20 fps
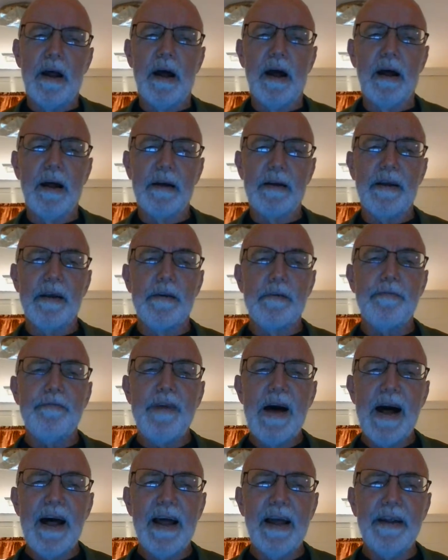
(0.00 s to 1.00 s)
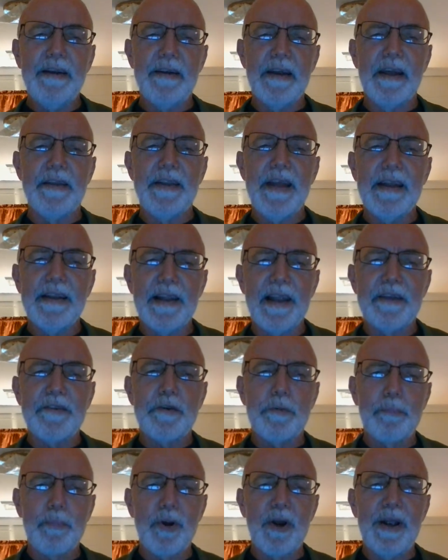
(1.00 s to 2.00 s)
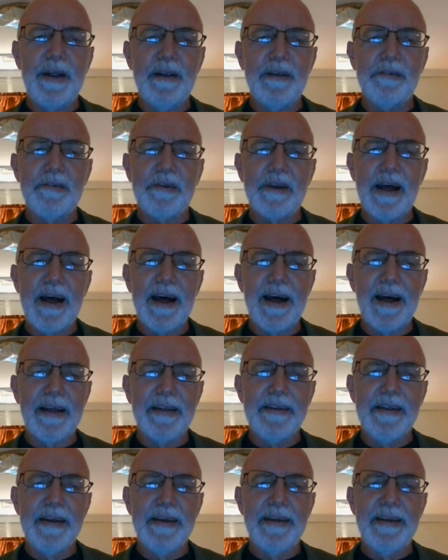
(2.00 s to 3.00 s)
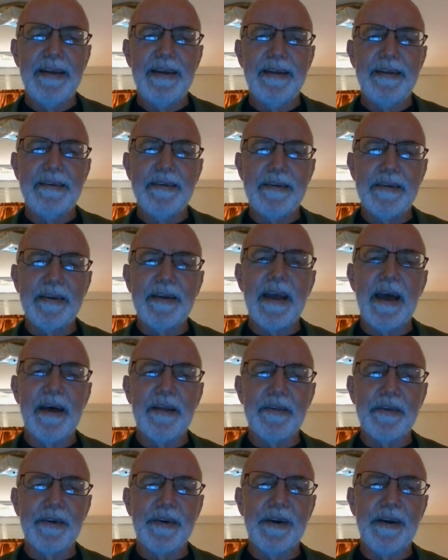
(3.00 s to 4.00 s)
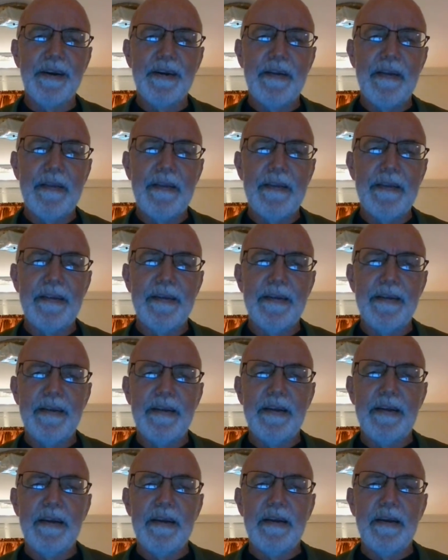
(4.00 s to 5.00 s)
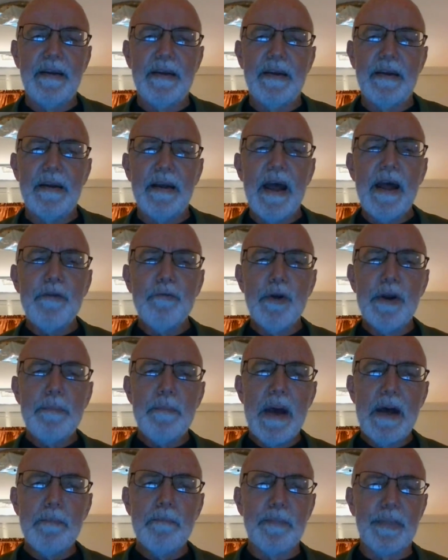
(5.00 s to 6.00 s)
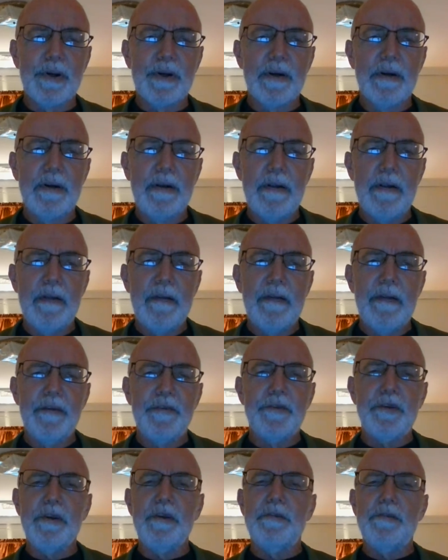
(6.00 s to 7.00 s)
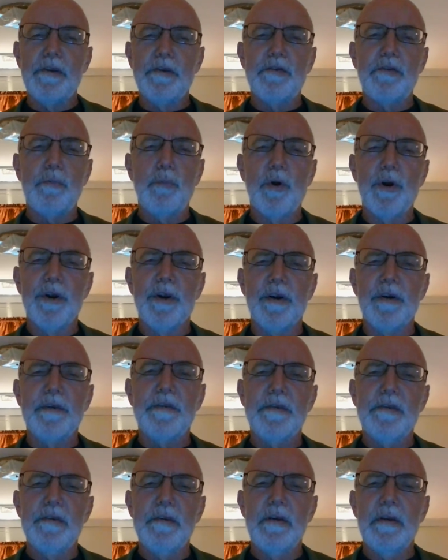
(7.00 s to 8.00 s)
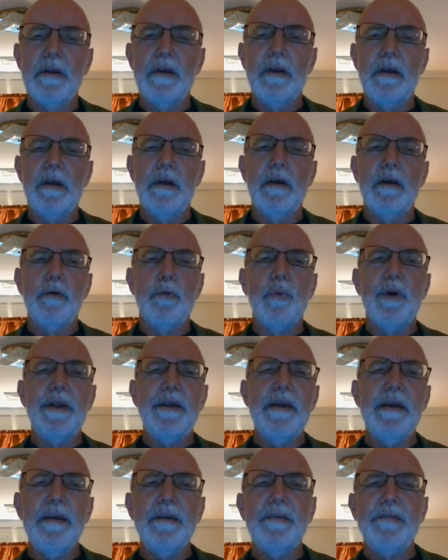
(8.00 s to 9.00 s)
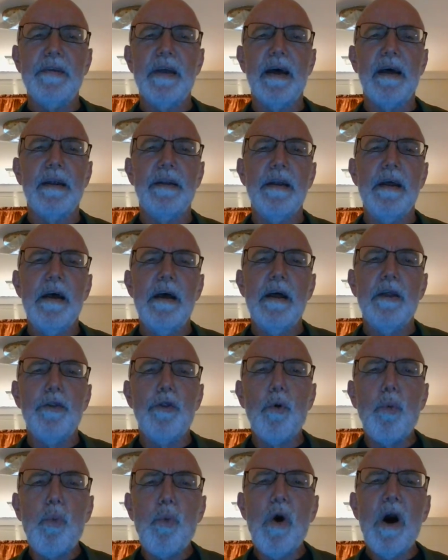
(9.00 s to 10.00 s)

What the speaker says: can find, and then let's praise God together. And remember Jesus' words when he said, the